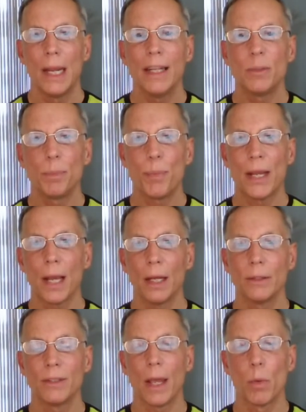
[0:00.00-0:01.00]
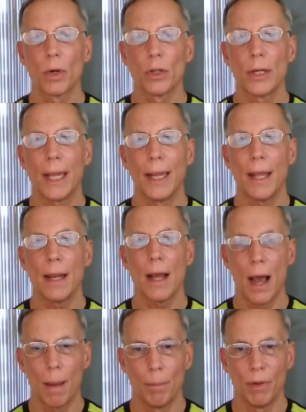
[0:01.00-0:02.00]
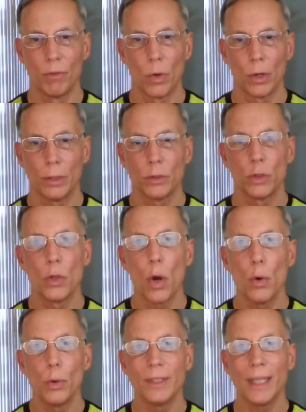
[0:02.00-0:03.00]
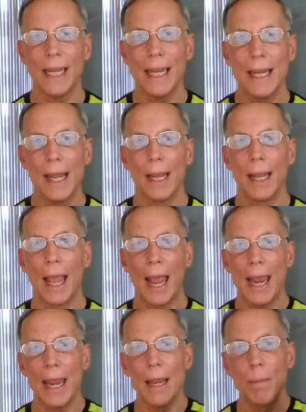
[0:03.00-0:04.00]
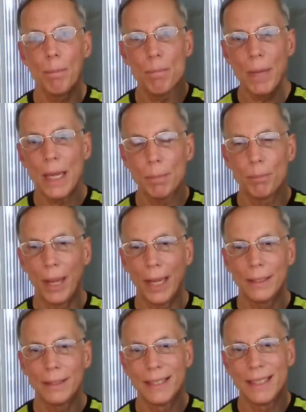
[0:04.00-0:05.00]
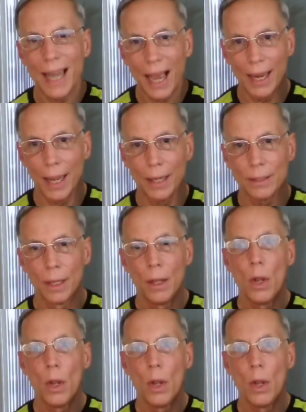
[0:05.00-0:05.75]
It's because they were looking at omnivores, those eating a meat-based diet.